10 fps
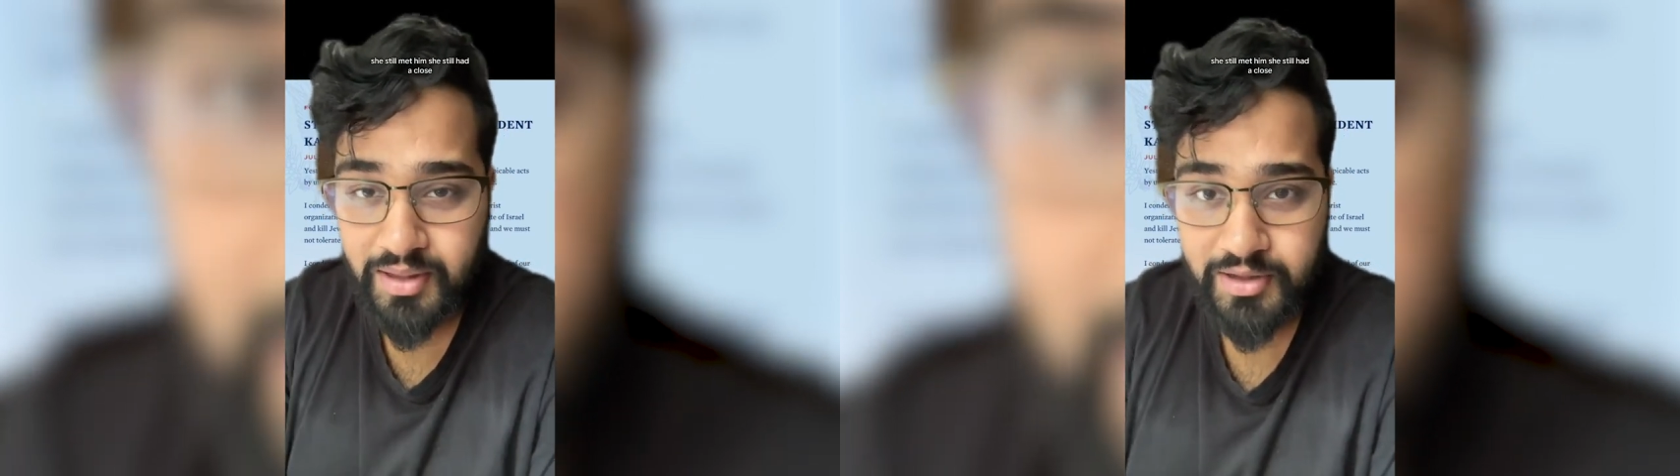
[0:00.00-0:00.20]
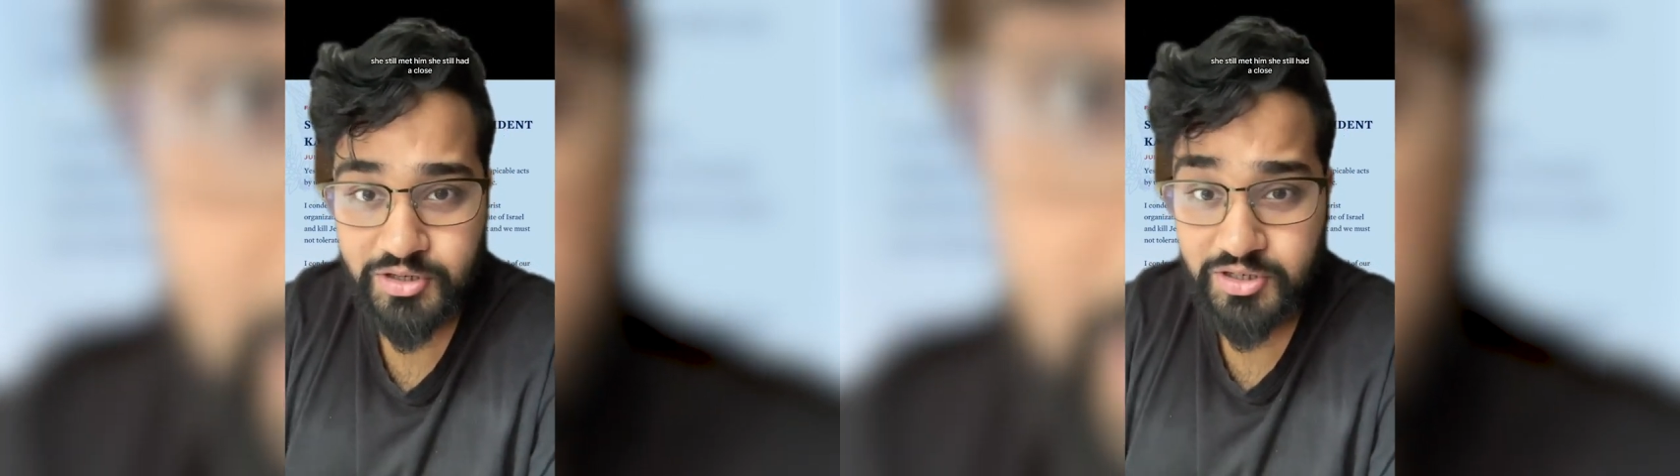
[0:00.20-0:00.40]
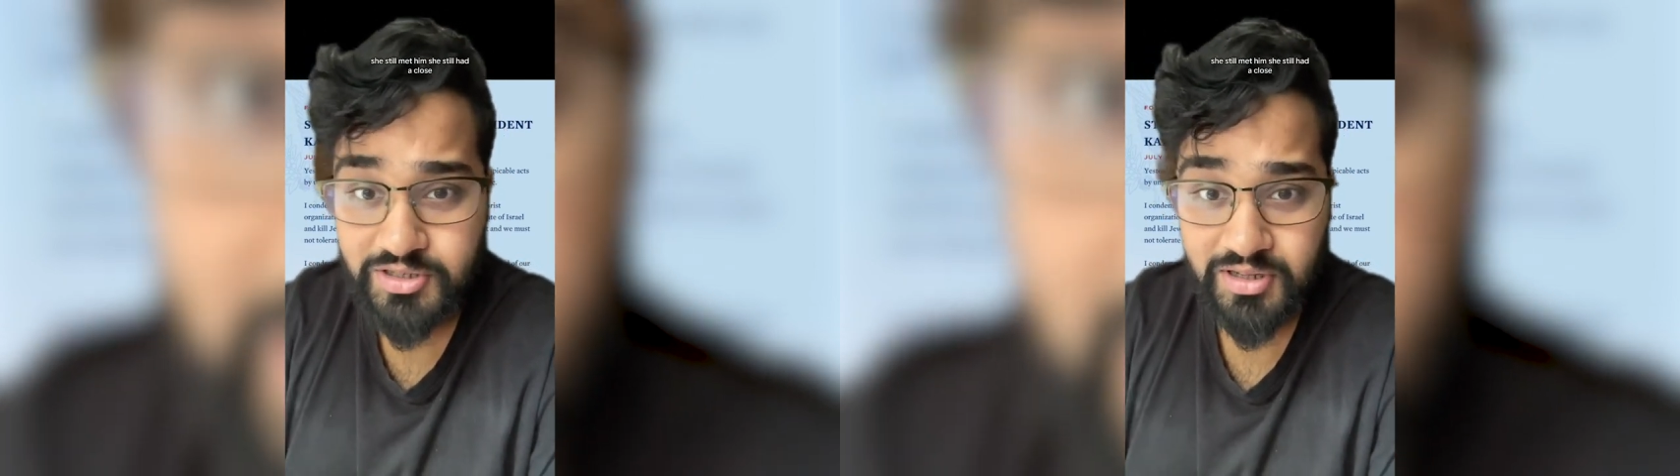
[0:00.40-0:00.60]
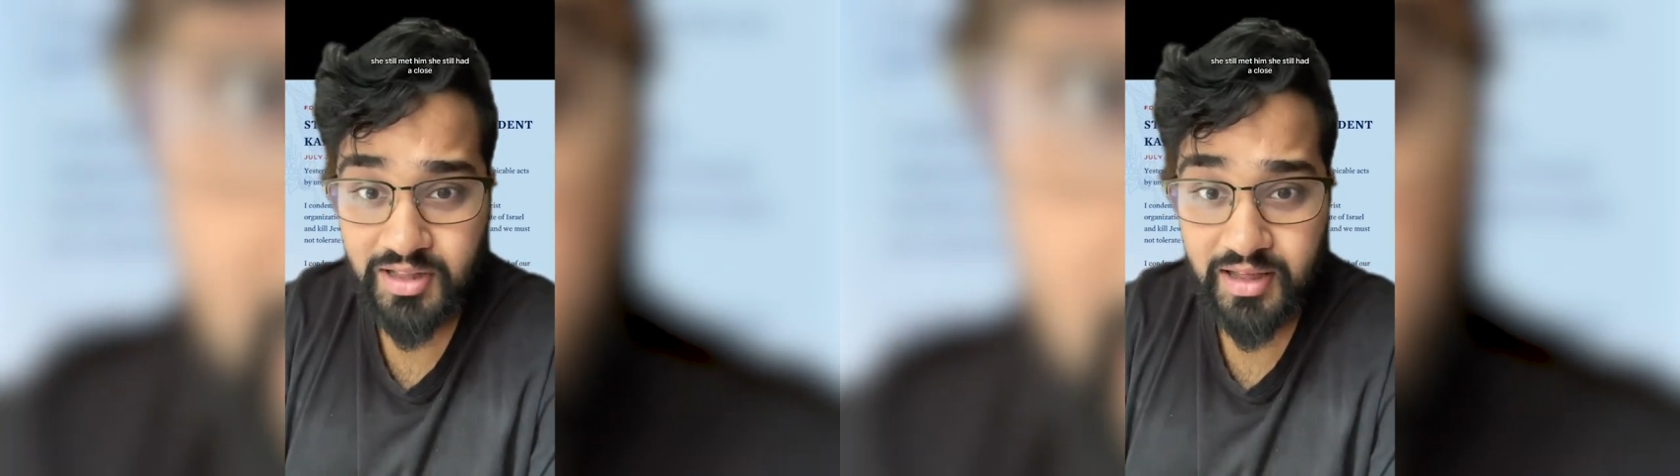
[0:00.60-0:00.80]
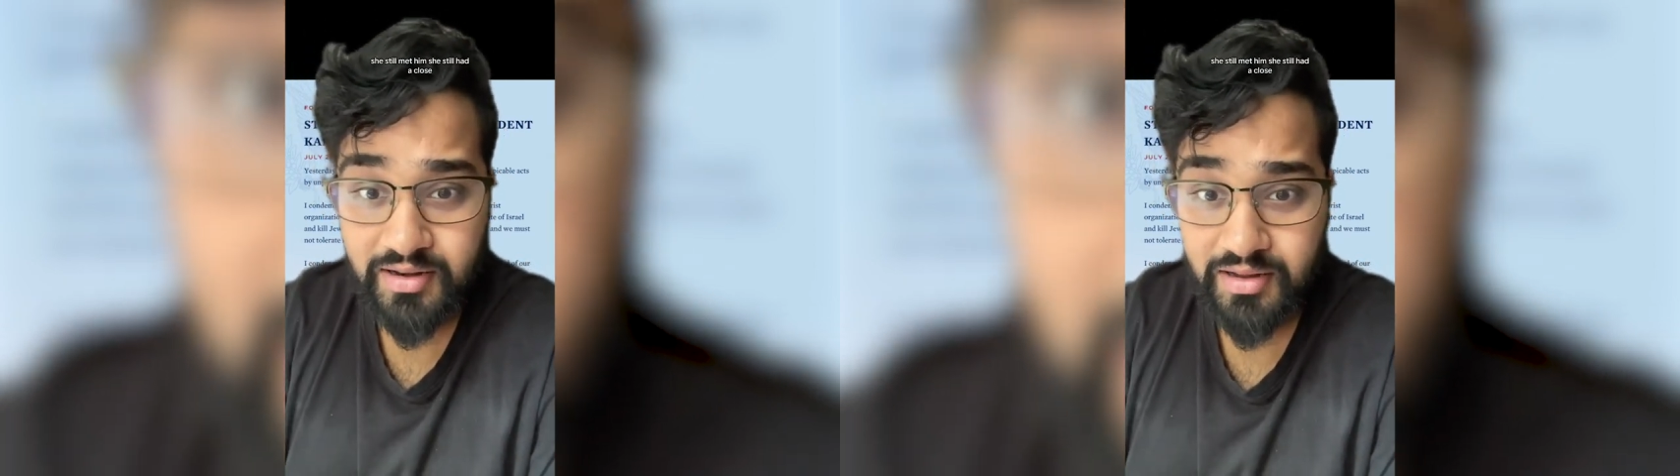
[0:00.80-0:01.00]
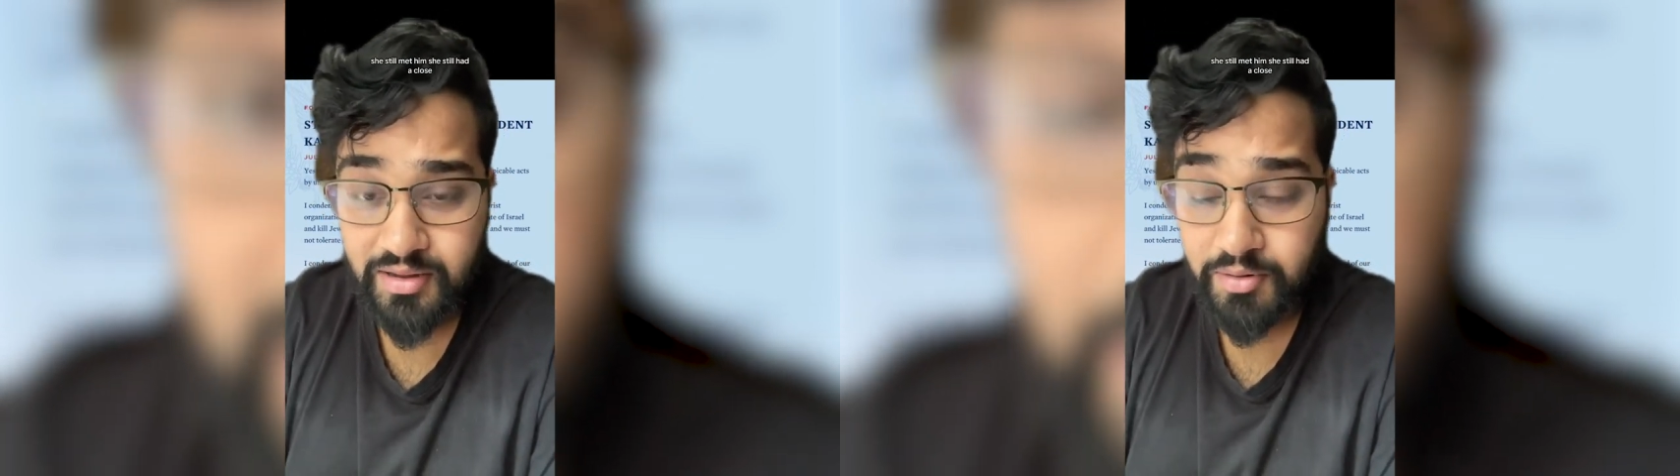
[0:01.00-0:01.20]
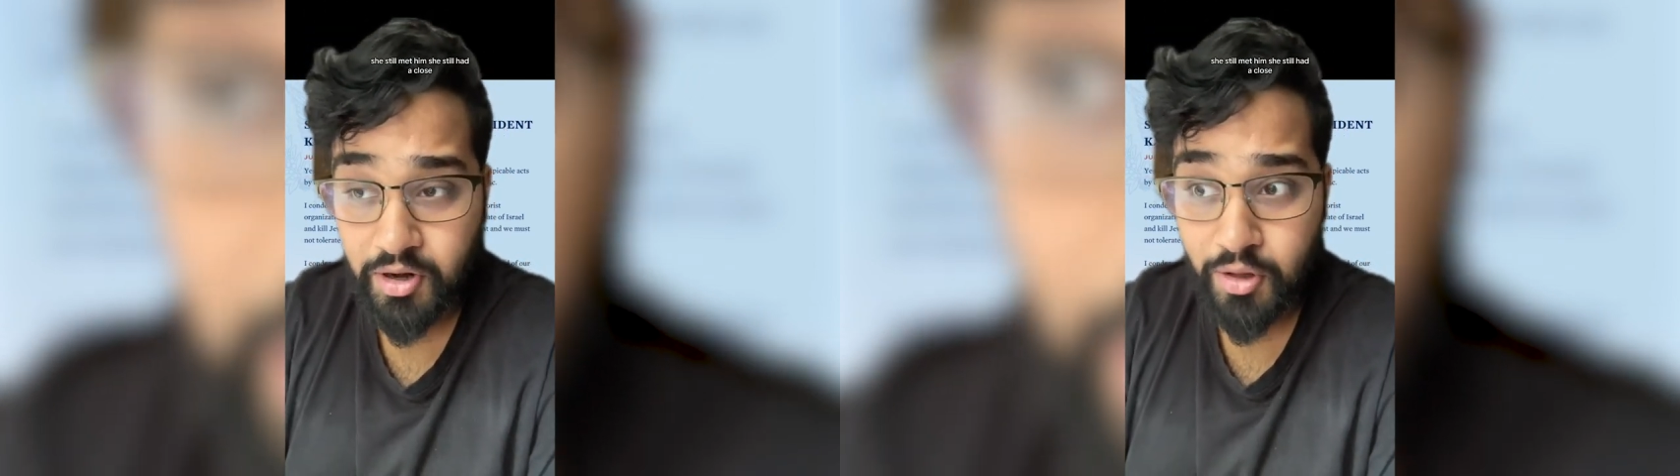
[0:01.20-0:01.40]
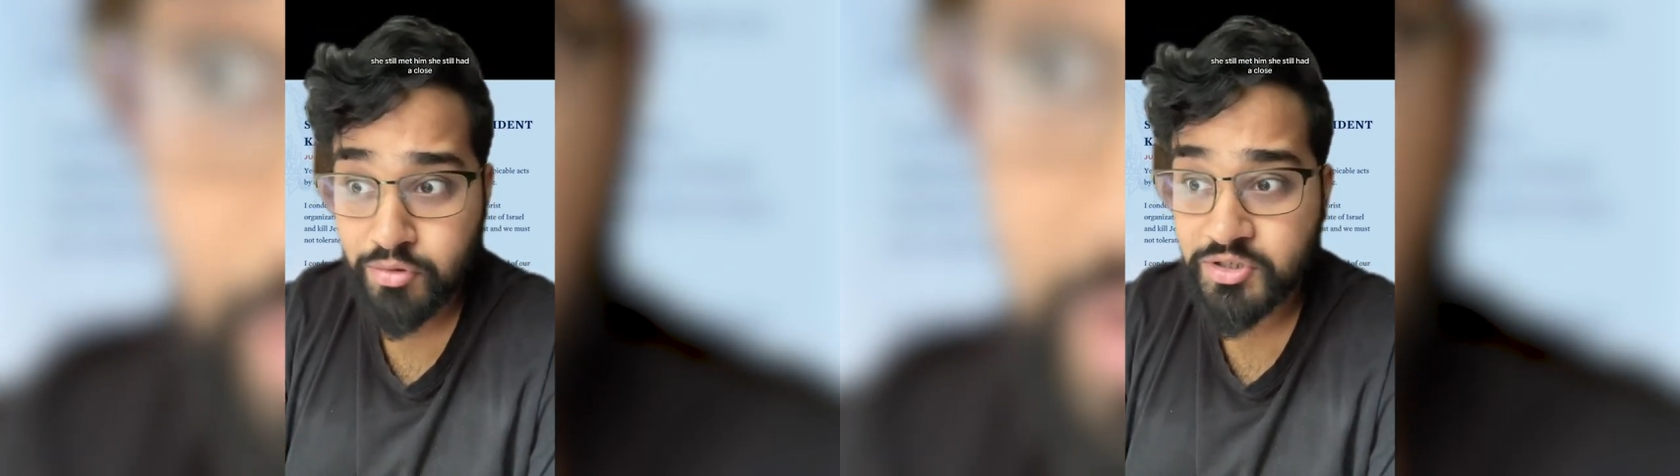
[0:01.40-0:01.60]
She still had a
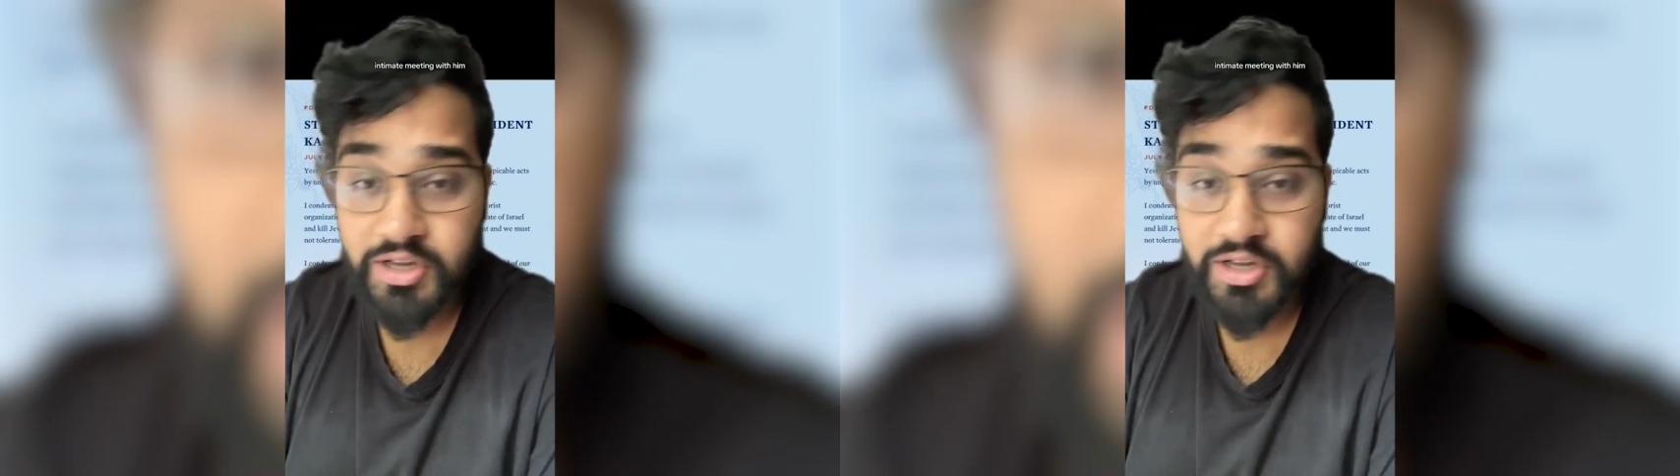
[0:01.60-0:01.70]
close,